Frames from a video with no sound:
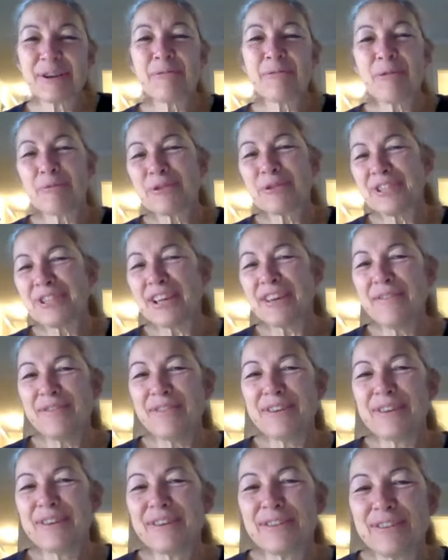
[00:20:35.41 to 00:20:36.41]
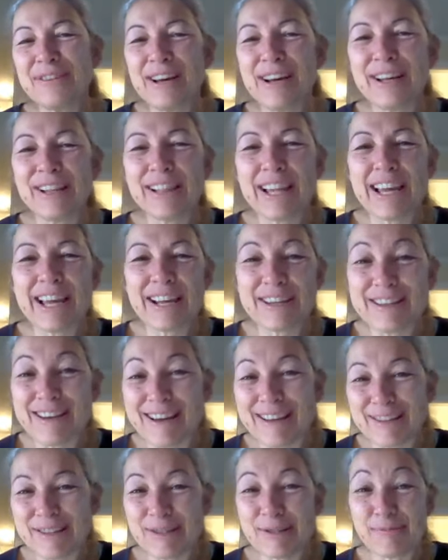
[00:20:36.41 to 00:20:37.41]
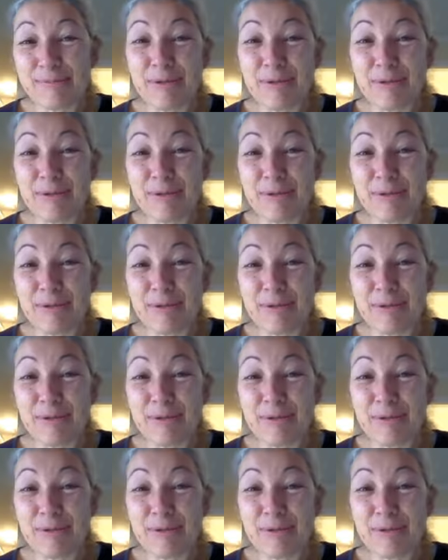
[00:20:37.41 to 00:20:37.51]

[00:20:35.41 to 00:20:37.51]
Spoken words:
what we're saving in land taxes,